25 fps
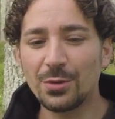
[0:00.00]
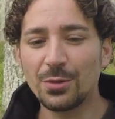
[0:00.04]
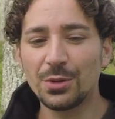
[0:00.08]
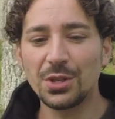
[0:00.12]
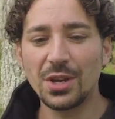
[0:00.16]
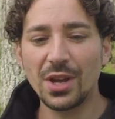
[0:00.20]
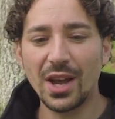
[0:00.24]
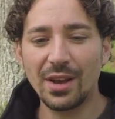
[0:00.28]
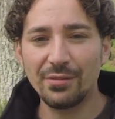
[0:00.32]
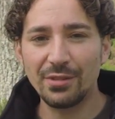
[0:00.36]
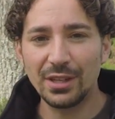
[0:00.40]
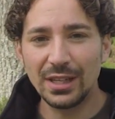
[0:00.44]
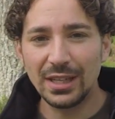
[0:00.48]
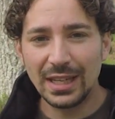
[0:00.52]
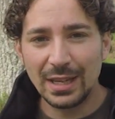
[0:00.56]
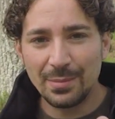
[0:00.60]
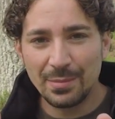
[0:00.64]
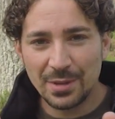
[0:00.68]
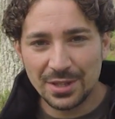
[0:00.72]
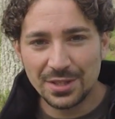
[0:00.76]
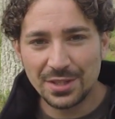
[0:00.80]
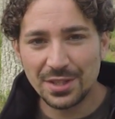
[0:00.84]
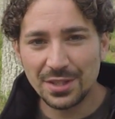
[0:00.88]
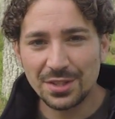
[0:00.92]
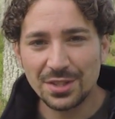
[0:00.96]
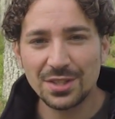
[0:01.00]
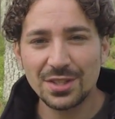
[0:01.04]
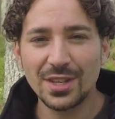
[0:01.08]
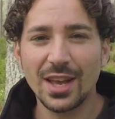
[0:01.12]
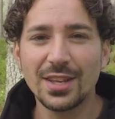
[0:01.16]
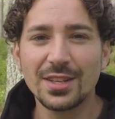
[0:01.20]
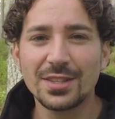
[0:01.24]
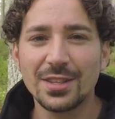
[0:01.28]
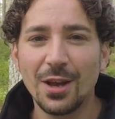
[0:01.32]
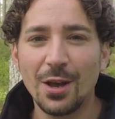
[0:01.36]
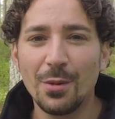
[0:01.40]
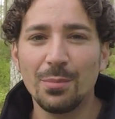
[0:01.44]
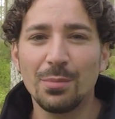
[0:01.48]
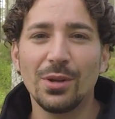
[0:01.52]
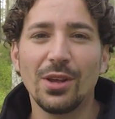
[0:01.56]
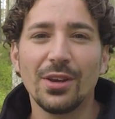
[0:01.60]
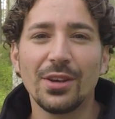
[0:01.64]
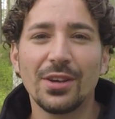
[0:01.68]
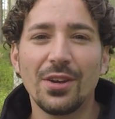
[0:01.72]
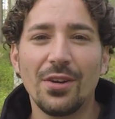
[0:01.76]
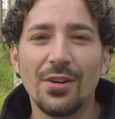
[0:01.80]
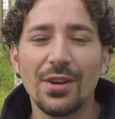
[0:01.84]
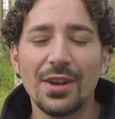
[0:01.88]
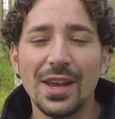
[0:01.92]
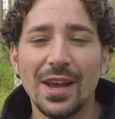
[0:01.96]
When you have a limited setup
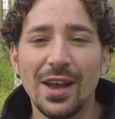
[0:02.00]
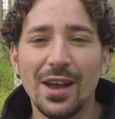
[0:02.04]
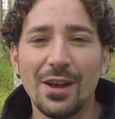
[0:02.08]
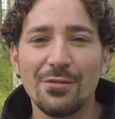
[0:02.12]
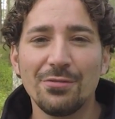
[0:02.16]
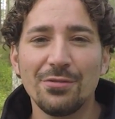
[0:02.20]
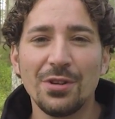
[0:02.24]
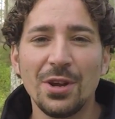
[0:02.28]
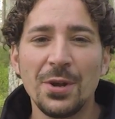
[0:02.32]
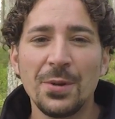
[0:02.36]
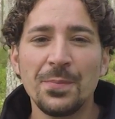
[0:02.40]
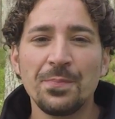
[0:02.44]
like I have,